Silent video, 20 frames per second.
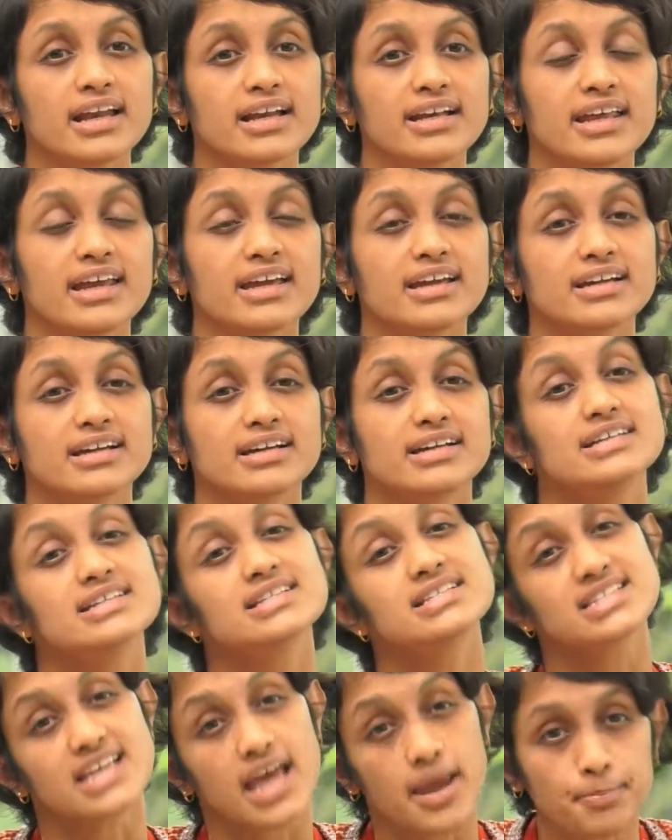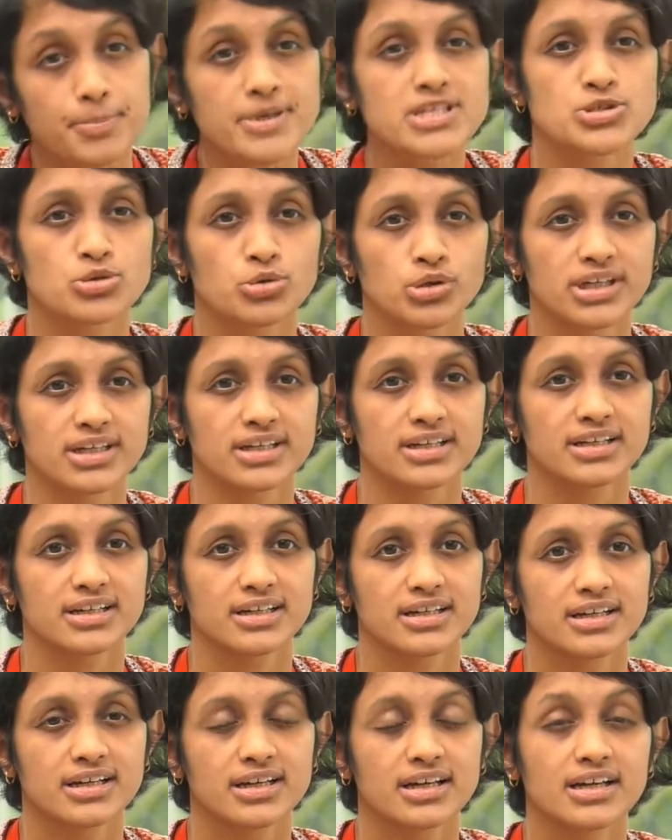headache is episodic.
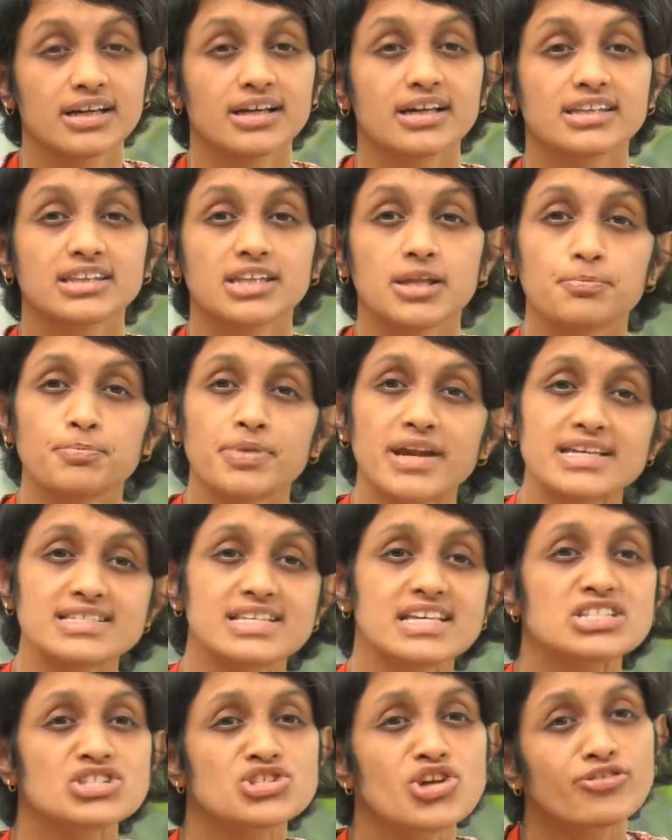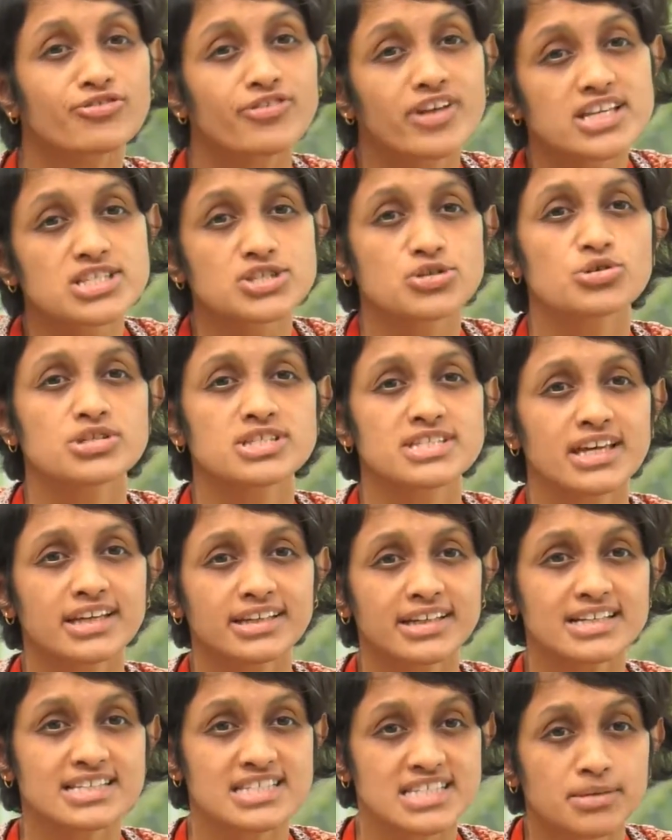The presence of
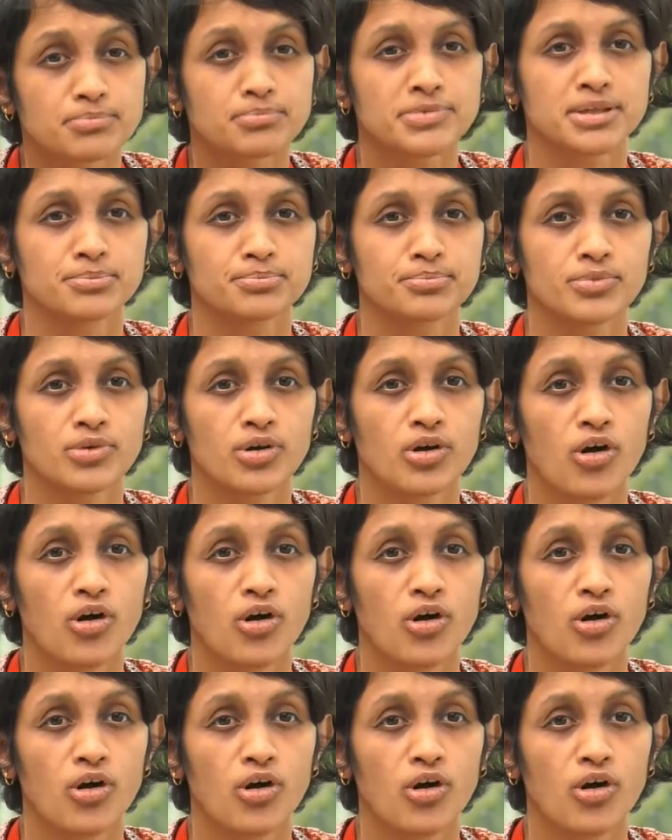associated symptom